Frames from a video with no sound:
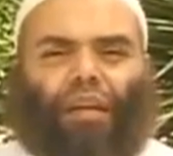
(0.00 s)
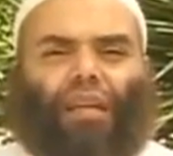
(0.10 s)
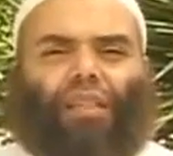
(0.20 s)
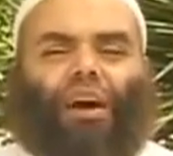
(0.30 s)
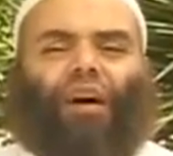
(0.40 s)

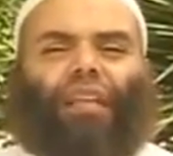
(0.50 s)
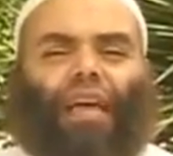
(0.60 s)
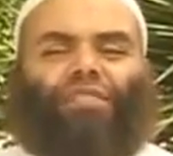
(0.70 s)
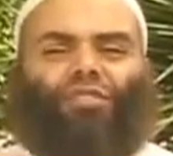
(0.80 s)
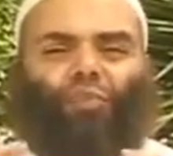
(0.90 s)
The heart
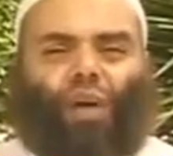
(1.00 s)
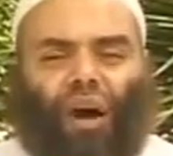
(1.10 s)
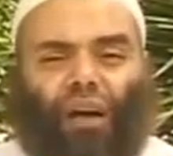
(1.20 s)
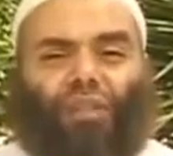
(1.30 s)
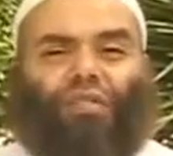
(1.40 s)
has to
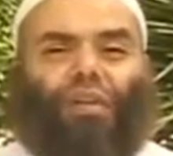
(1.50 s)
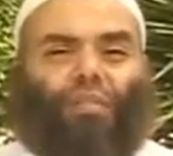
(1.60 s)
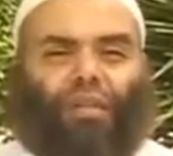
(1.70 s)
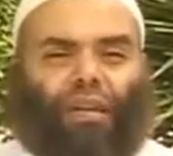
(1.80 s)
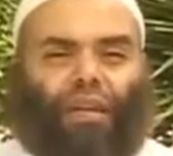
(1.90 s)
honor
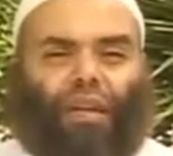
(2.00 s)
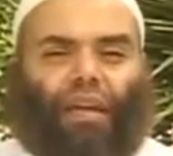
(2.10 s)
something.